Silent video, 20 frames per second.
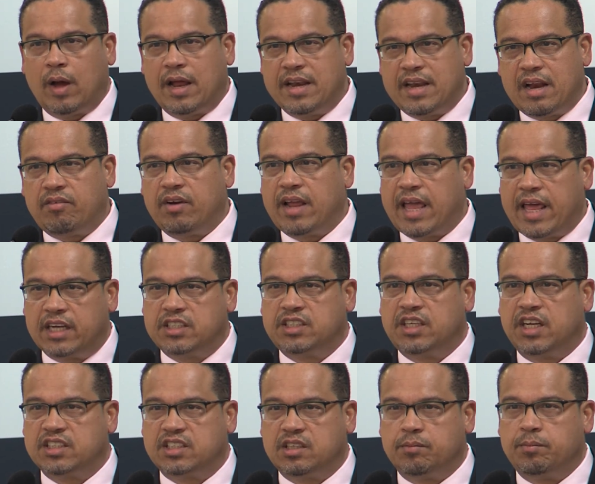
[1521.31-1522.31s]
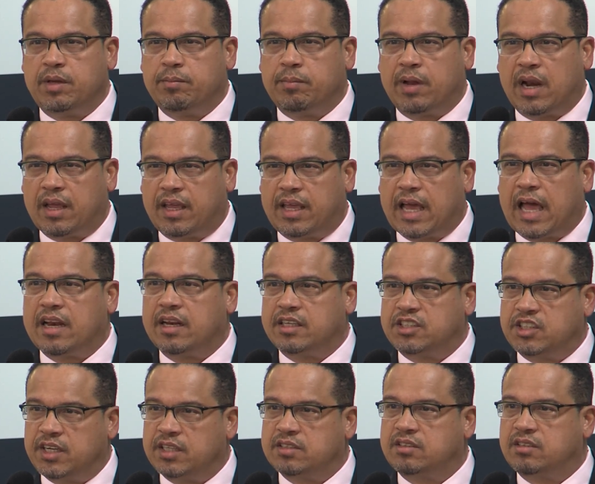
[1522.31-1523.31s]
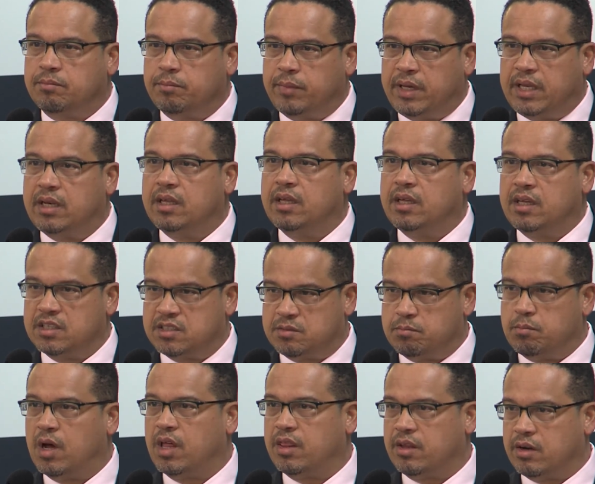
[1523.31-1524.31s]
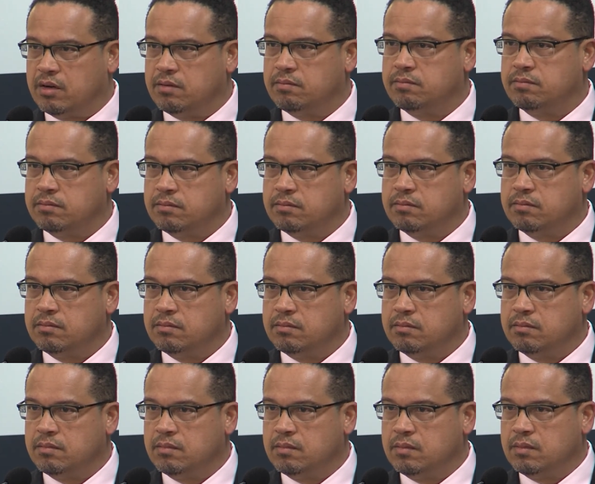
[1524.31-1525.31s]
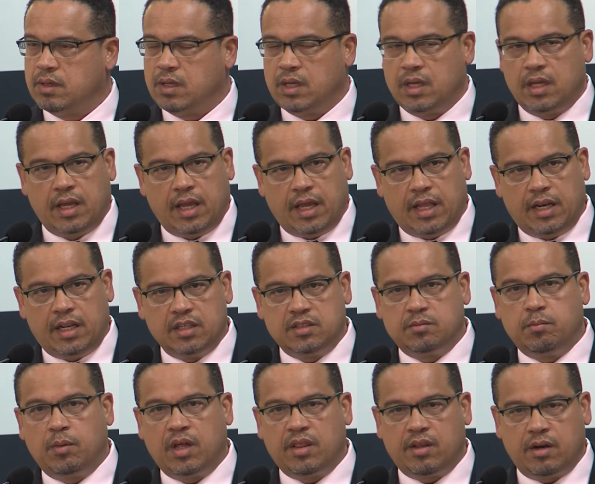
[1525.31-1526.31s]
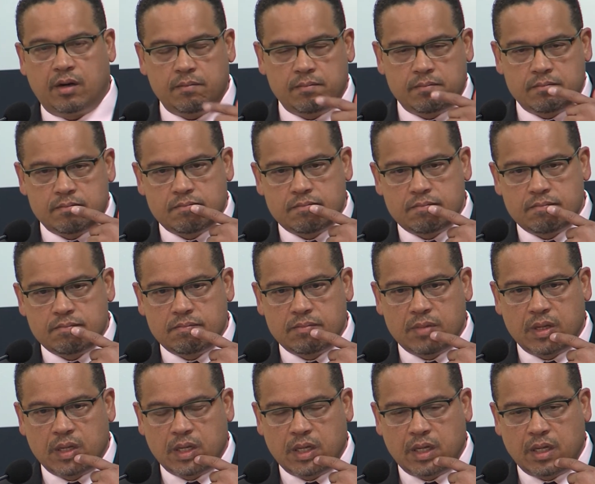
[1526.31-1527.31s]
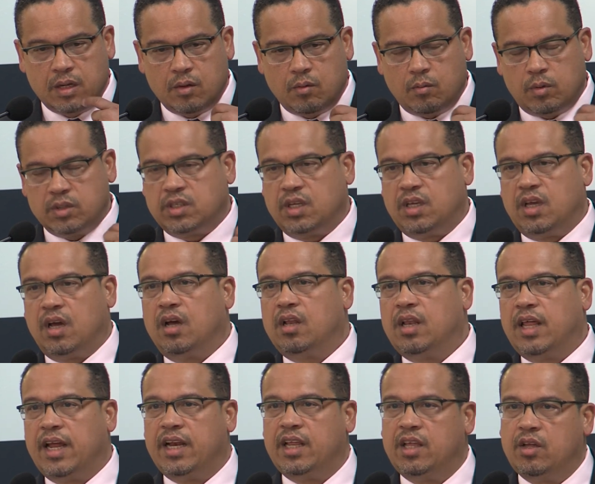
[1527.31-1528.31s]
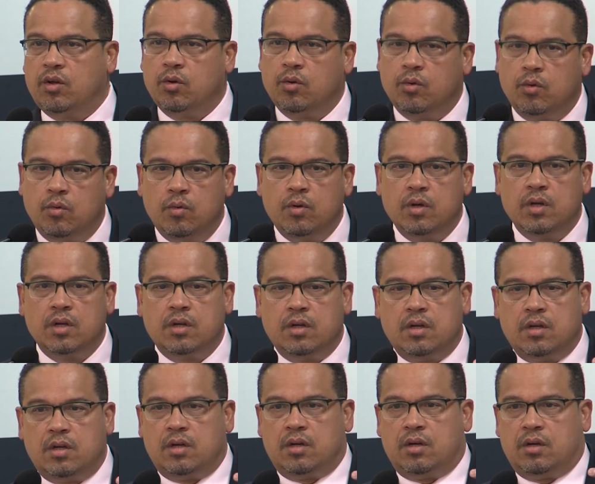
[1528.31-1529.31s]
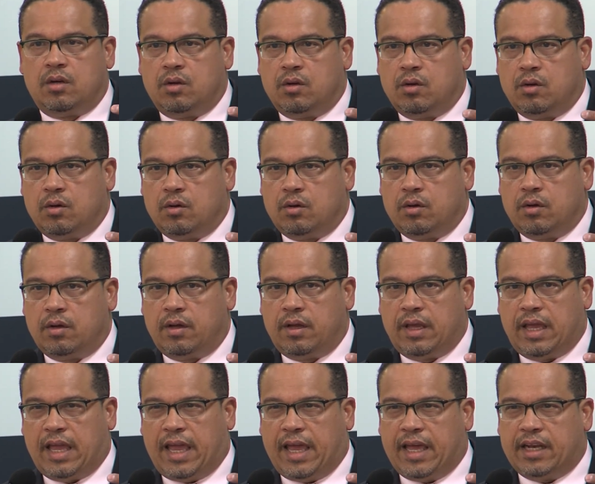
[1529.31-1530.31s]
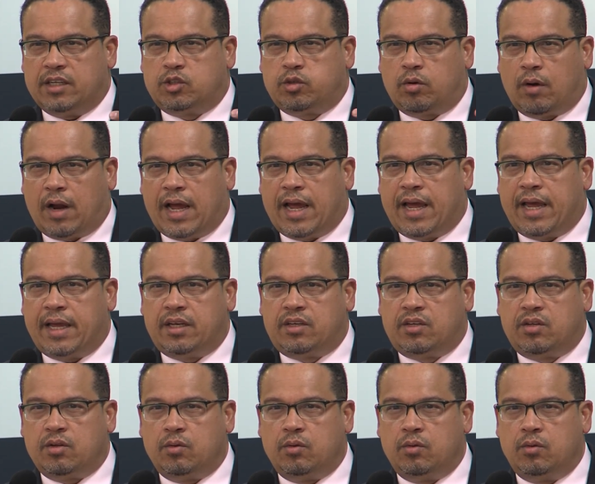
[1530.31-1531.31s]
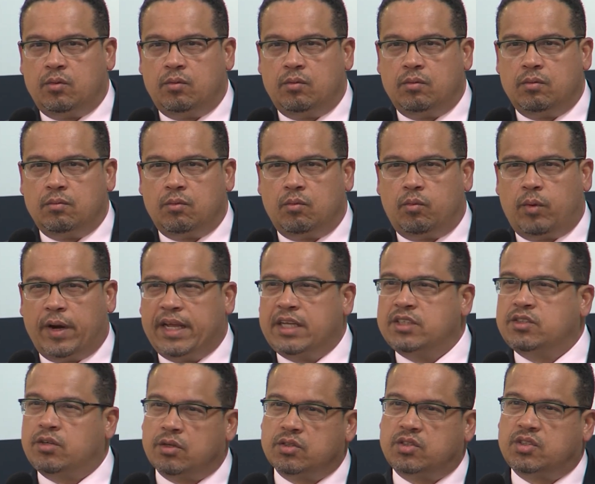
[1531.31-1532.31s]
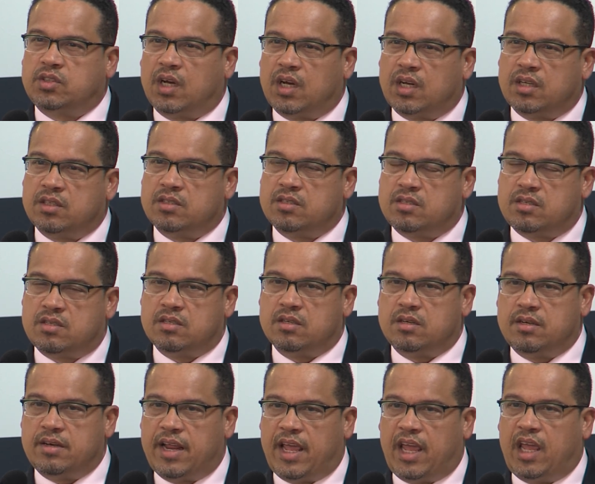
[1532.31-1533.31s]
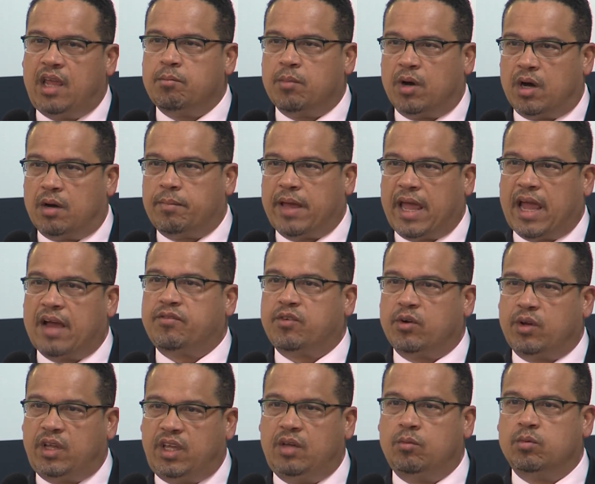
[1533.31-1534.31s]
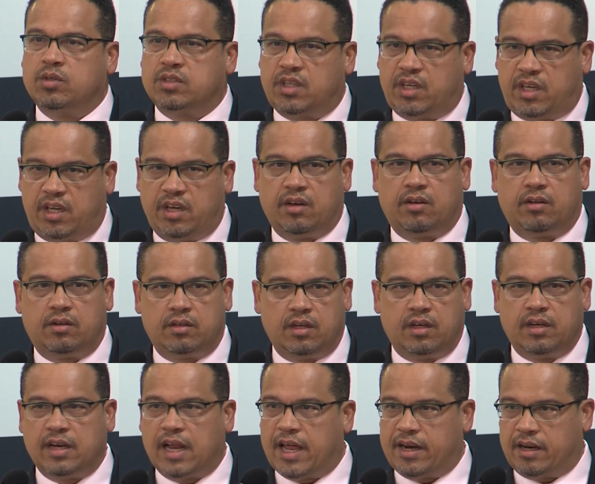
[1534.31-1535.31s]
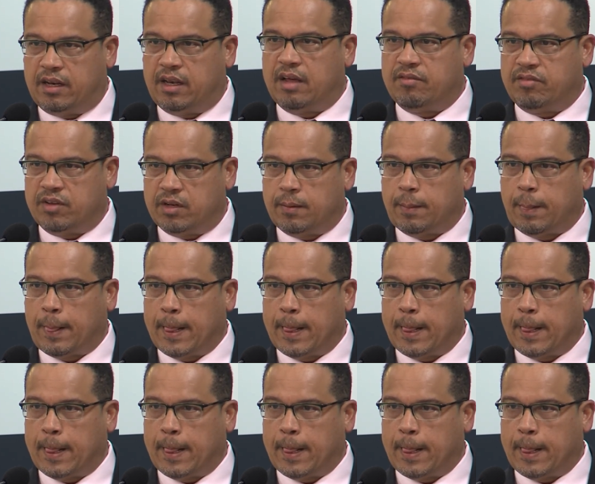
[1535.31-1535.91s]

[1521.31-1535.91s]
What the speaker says: never had a chance to meet, but I got a chance to meet his mother. And his mother was a young lady who had tried to raise her son's name up after he was killed in 9/11.